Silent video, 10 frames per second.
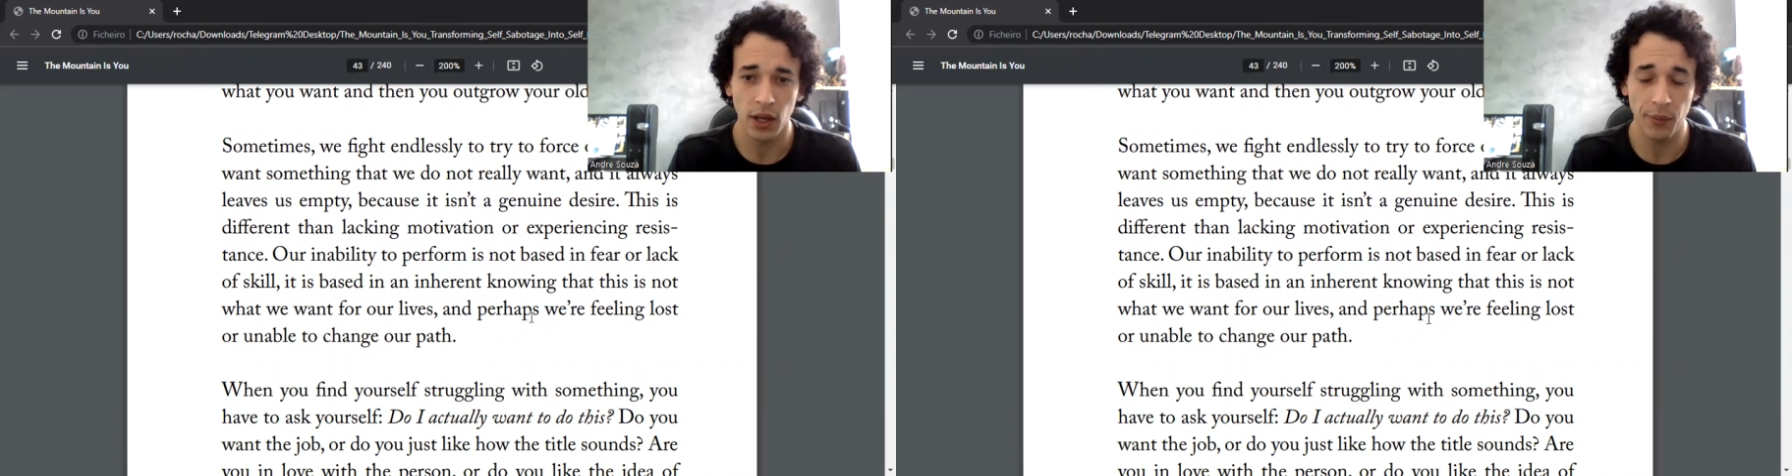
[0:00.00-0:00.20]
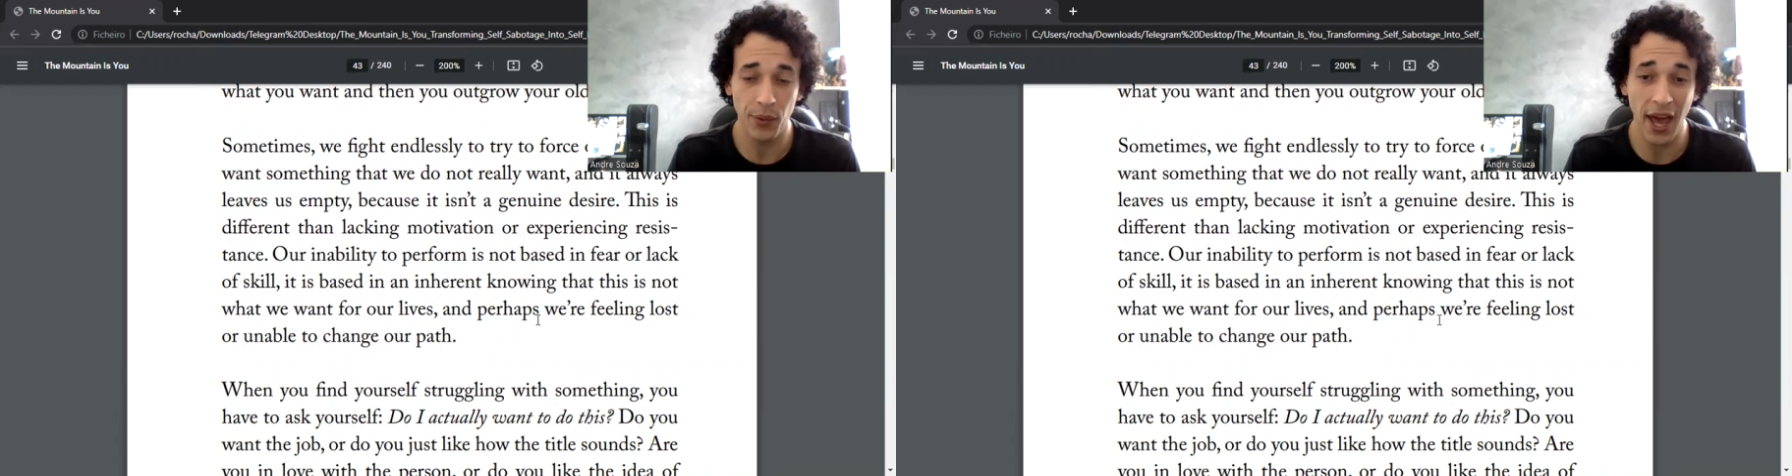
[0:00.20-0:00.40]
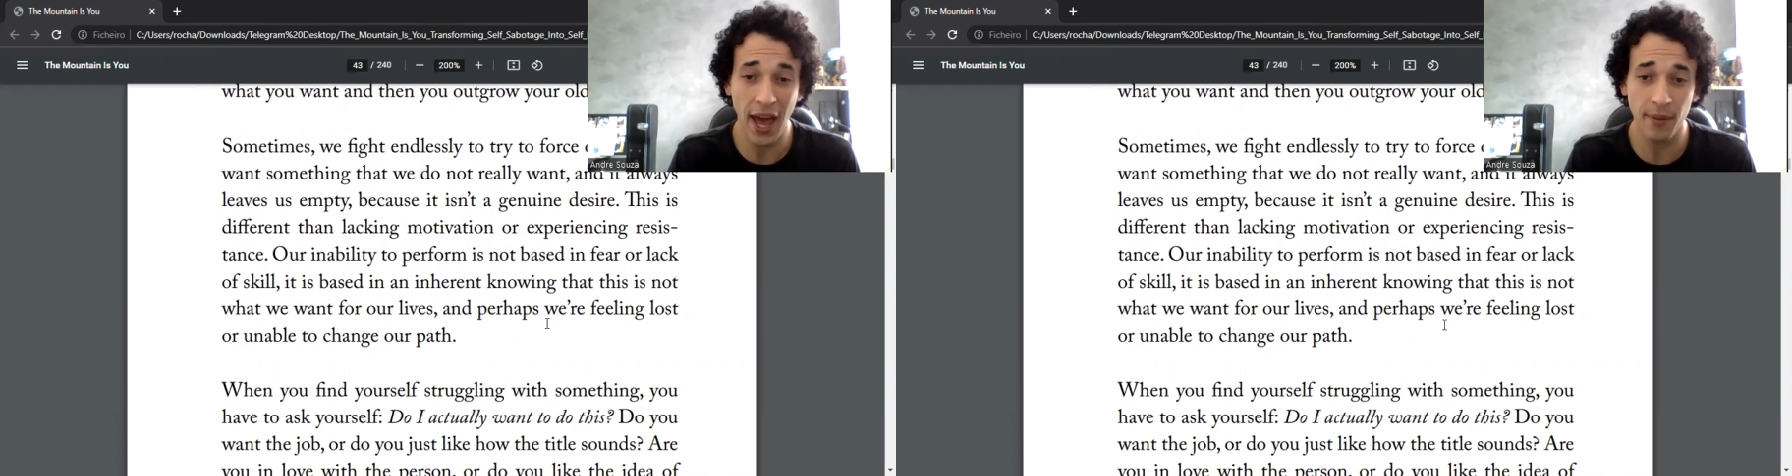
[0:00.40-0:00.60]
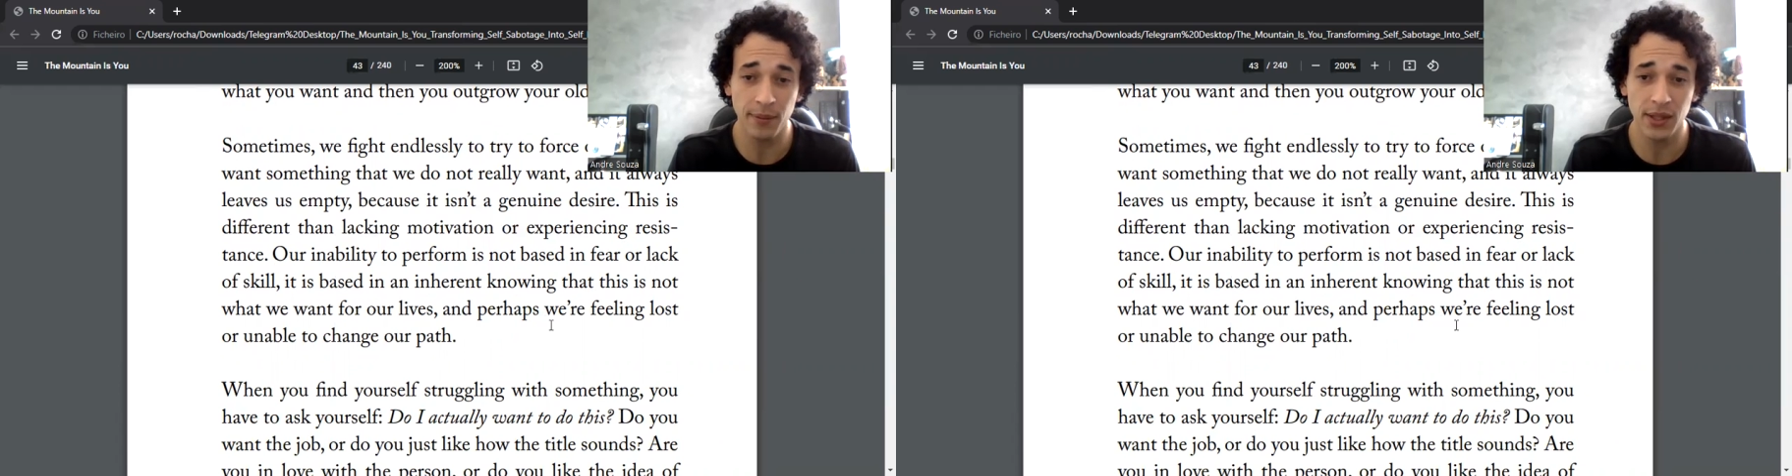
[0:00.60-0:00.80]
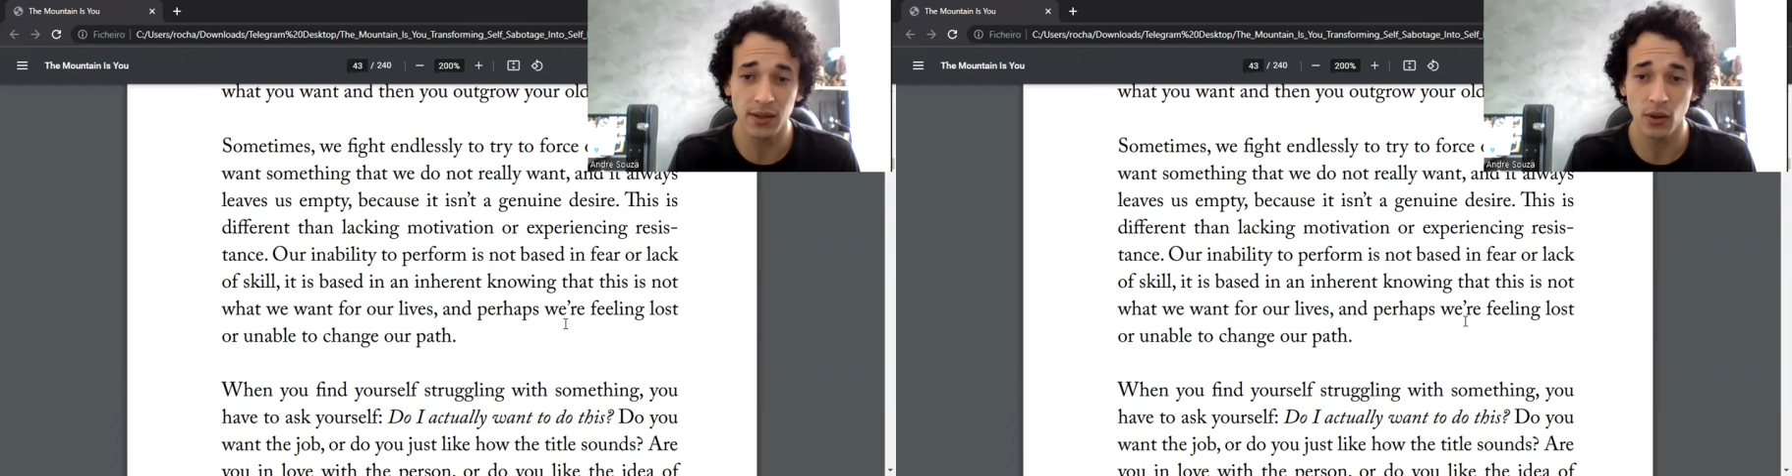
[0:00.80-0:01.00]
And
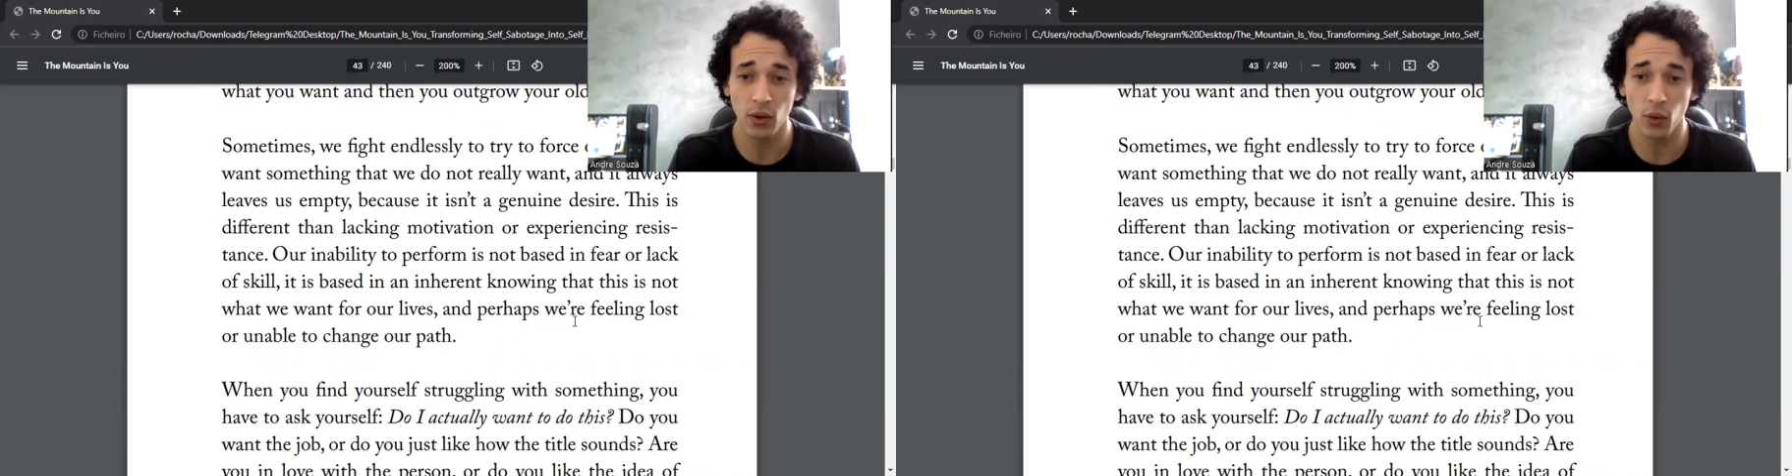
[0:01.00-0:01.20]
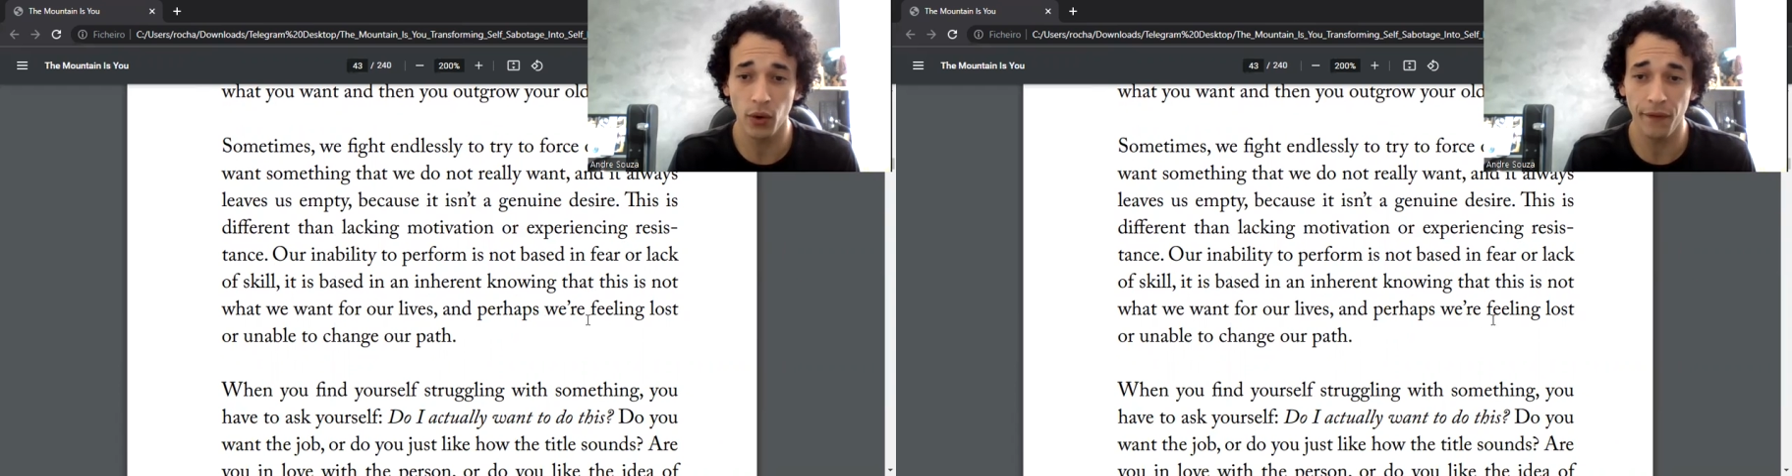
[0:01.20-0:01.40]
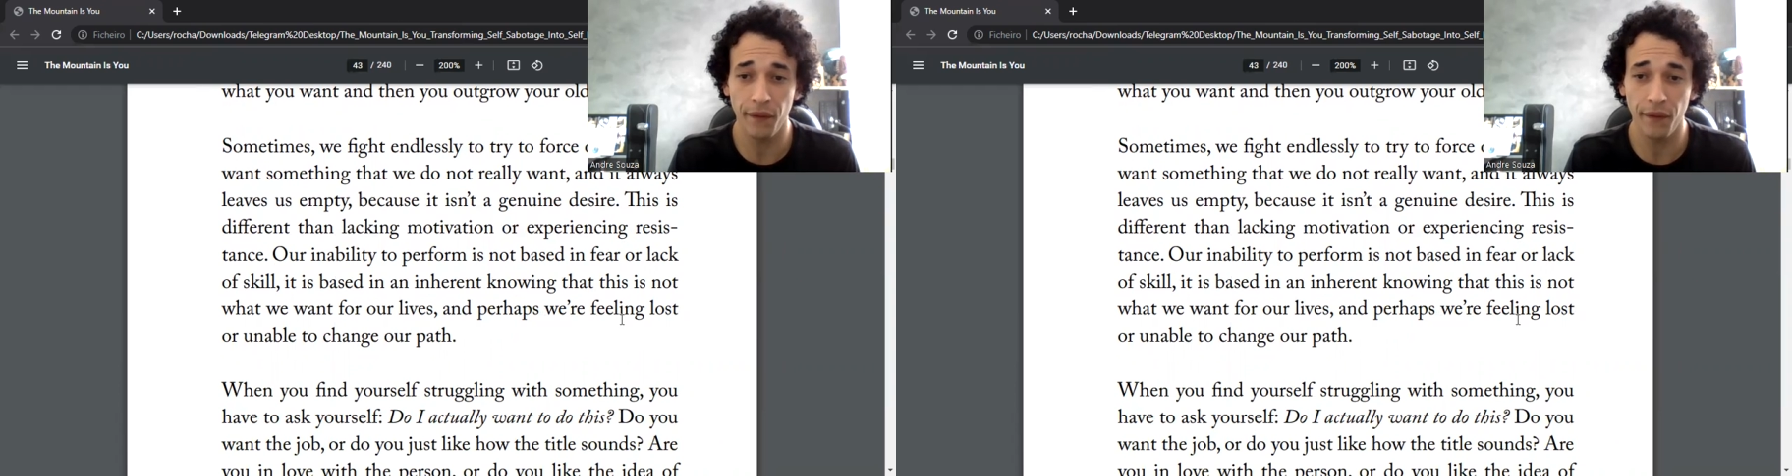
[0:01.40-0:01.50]
perhaps we're